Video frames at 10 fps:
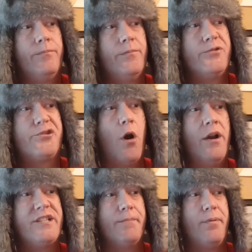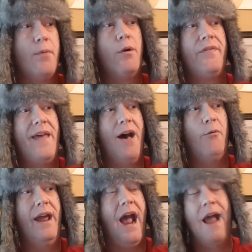started to promote it that
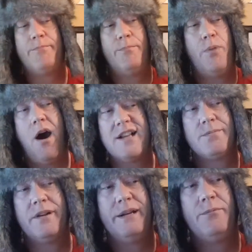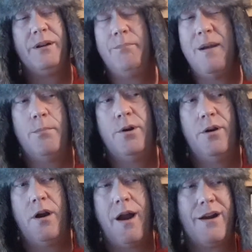way. I possibly
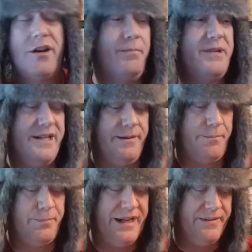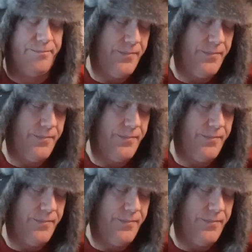remember, or I could be